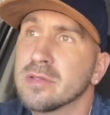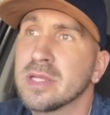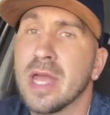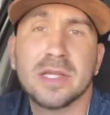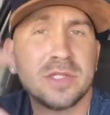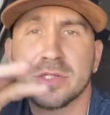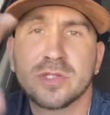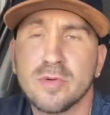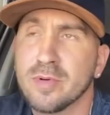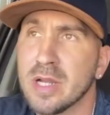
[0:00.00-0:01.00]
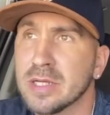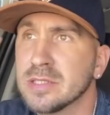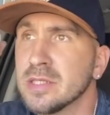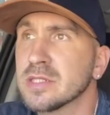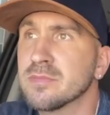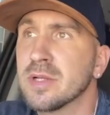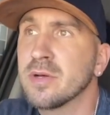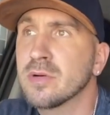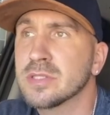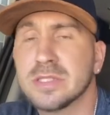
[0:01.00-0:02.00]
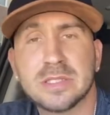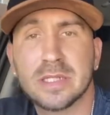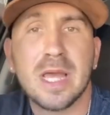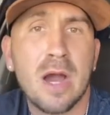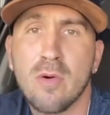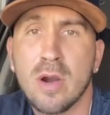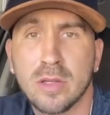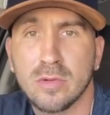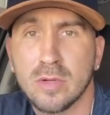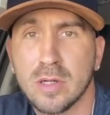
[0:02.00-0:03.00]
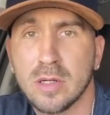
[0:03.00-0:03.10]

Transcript: The cashier's super nice. She looks at my daughter. She says, how are you?